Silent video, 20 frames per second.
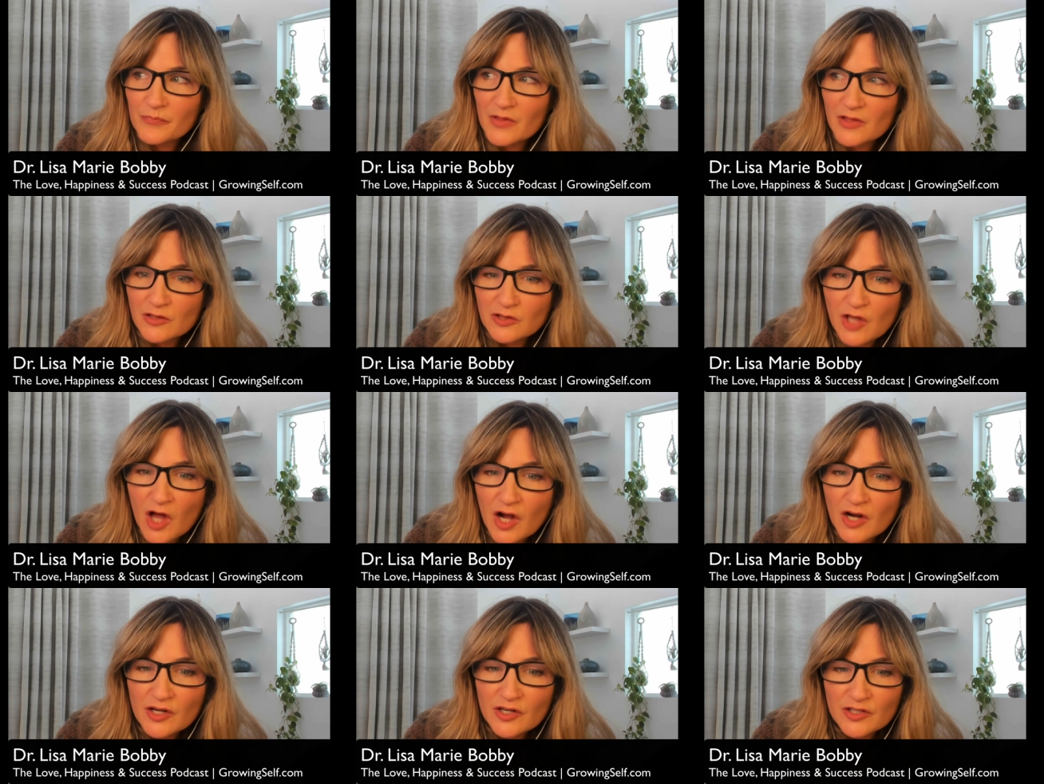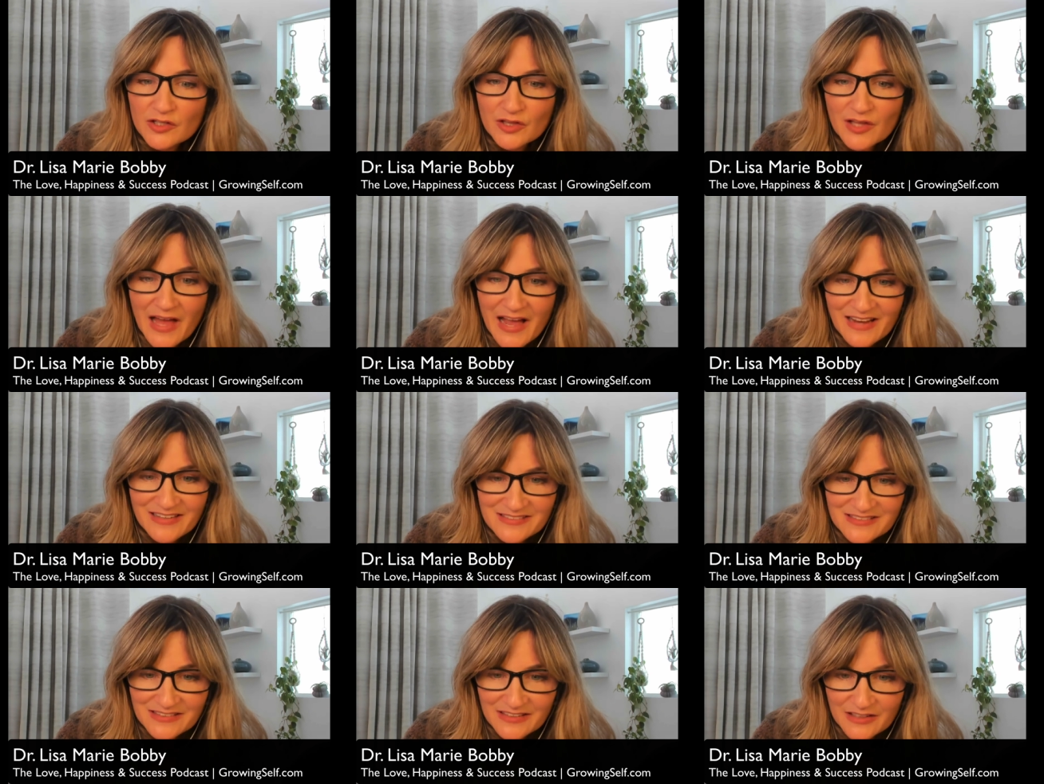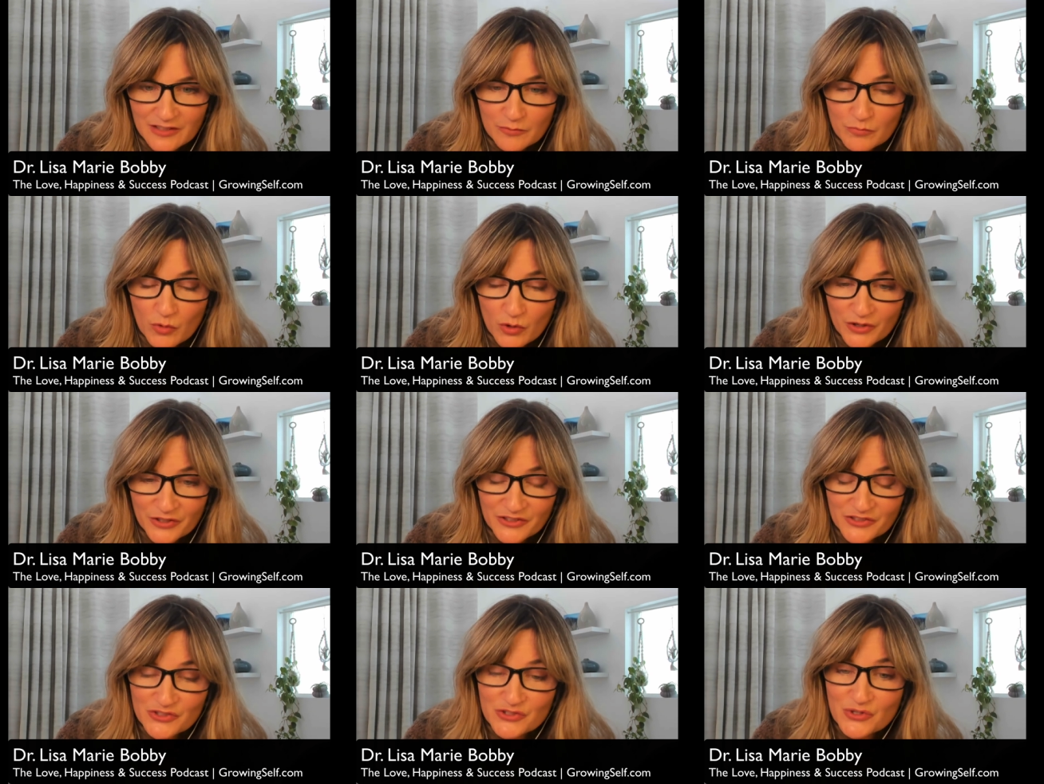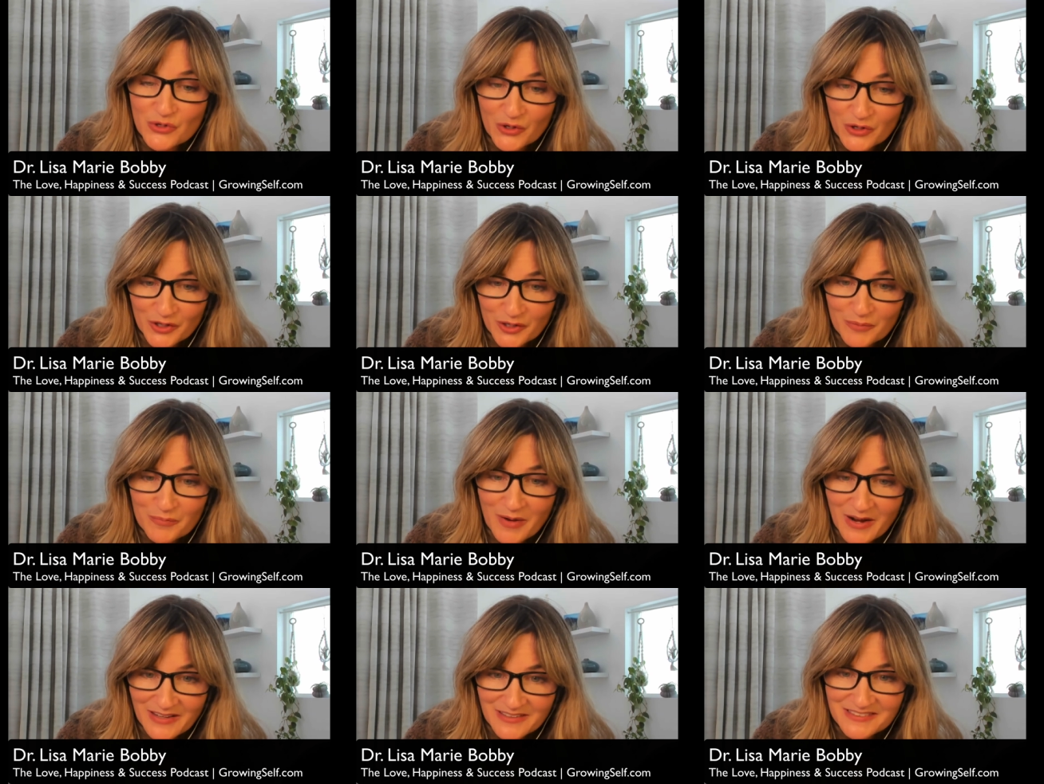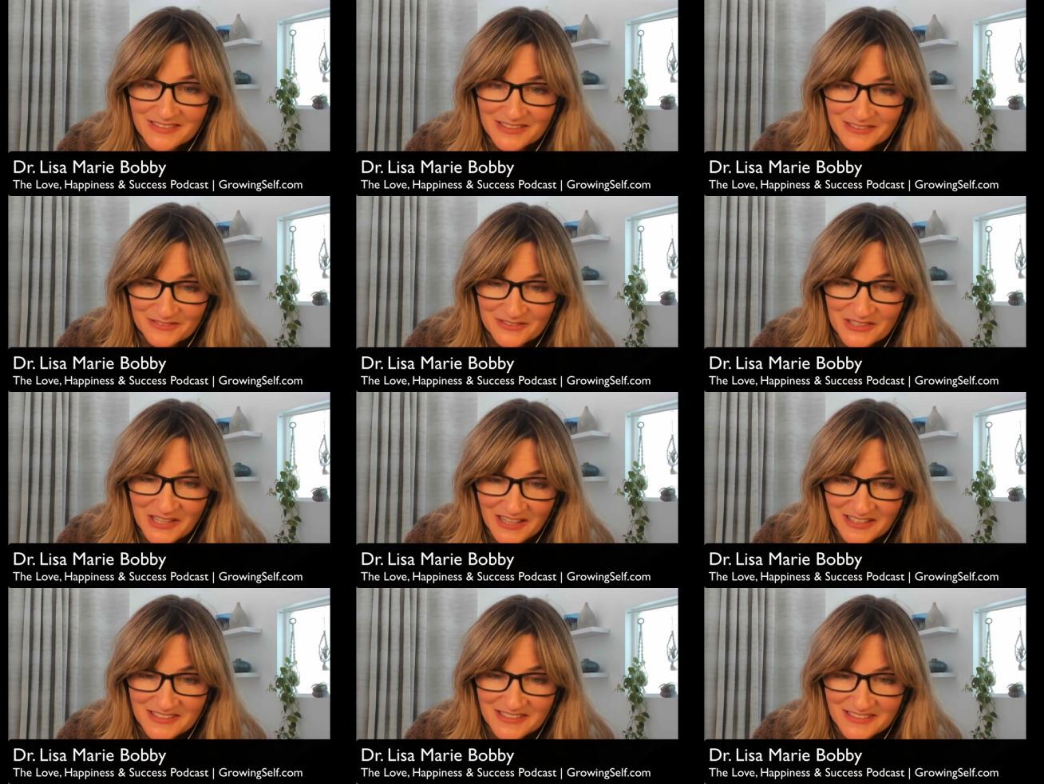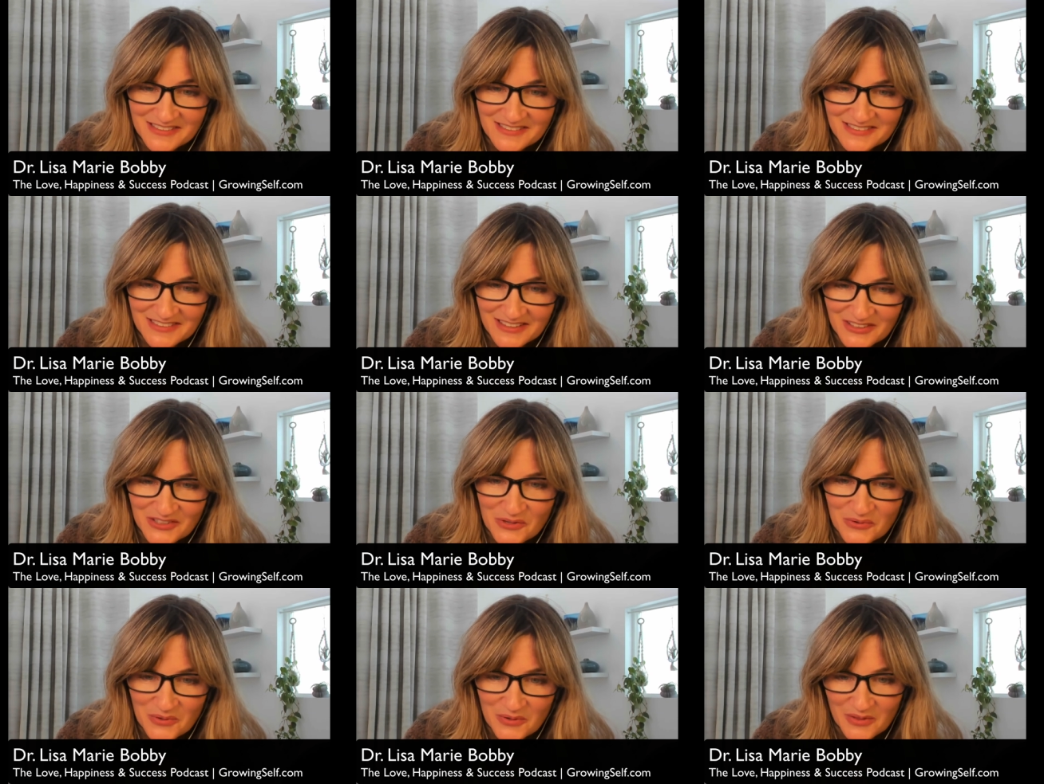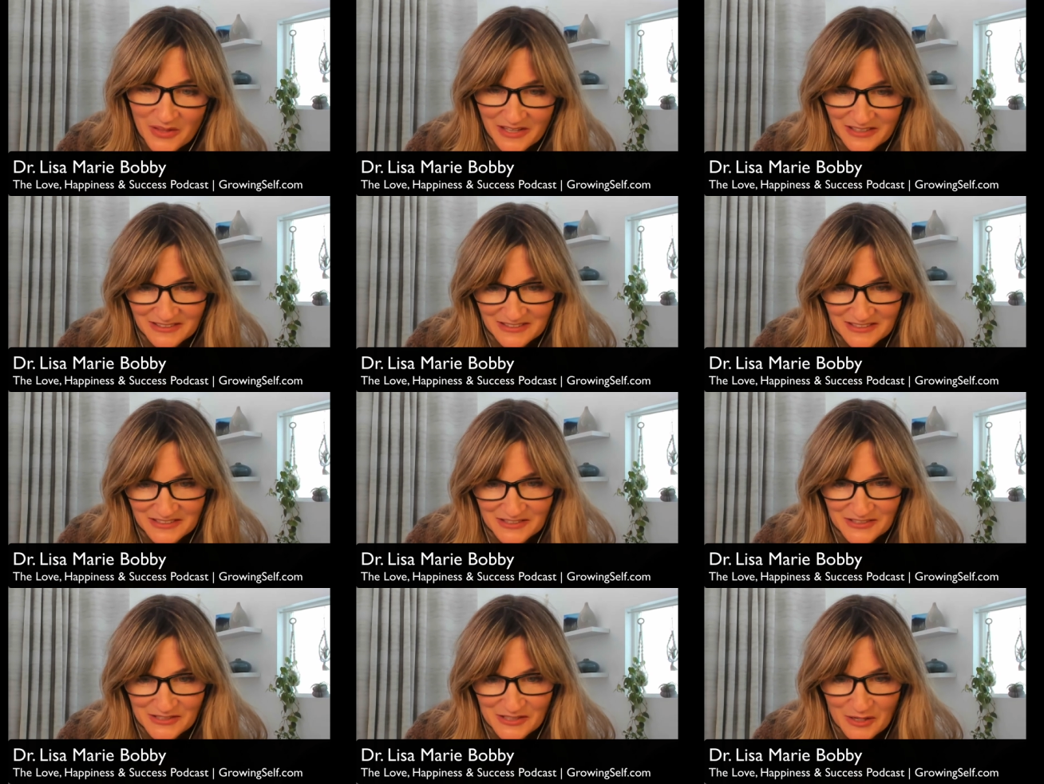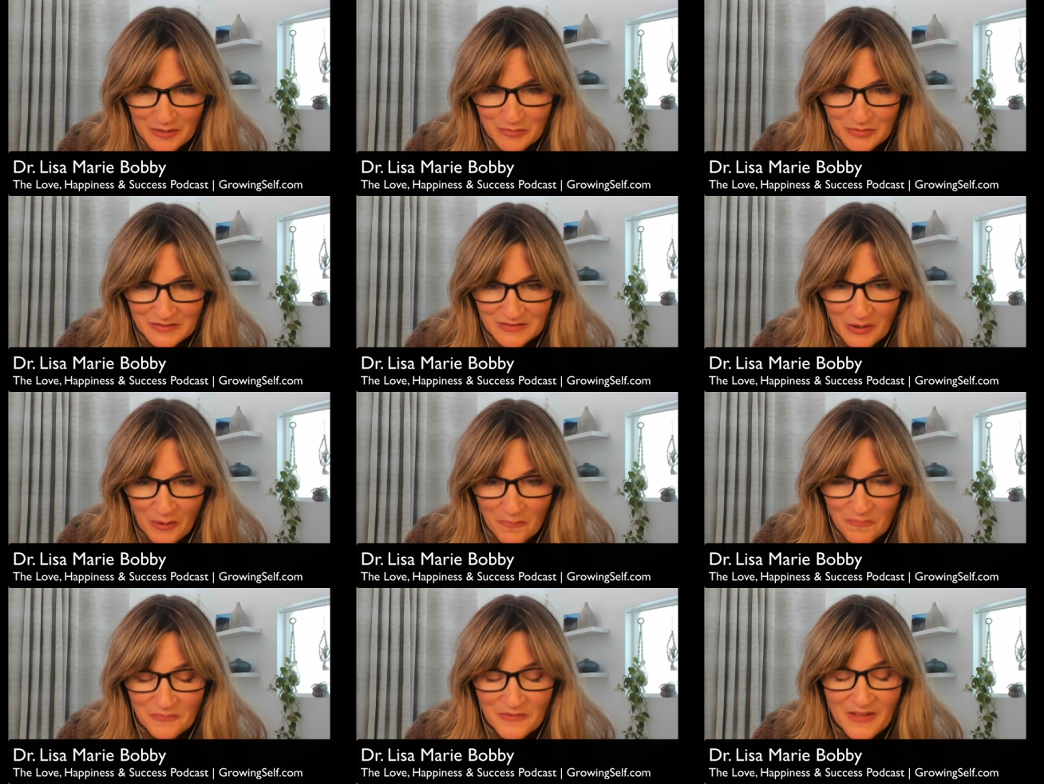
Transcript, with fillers: longer lasting and more enduring positive changes in your relationship. So